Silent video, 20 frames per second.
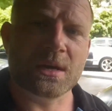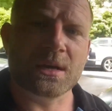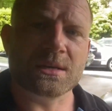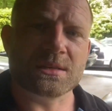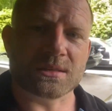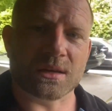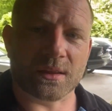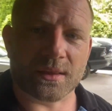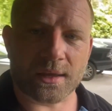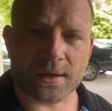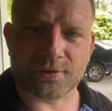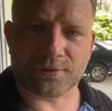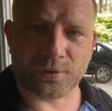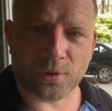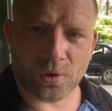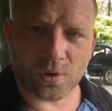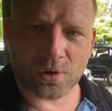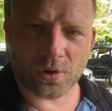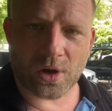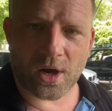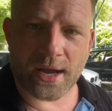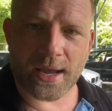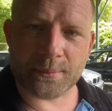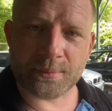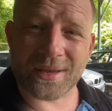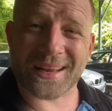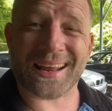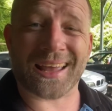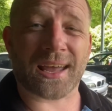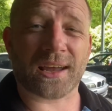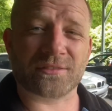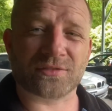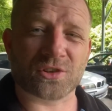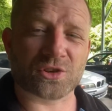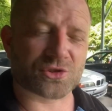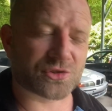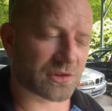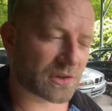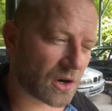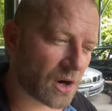So therefore, I am gonna have to
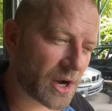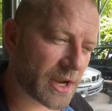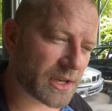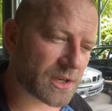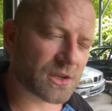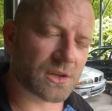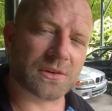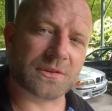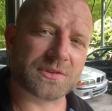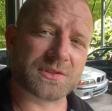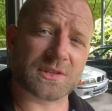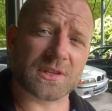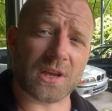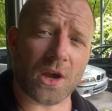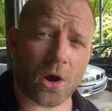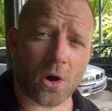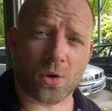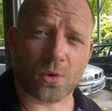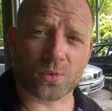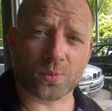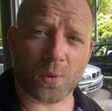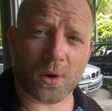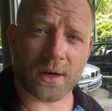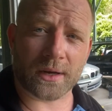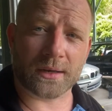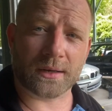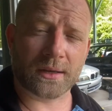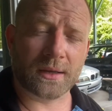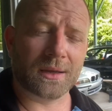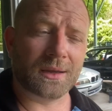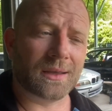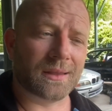try and use the old one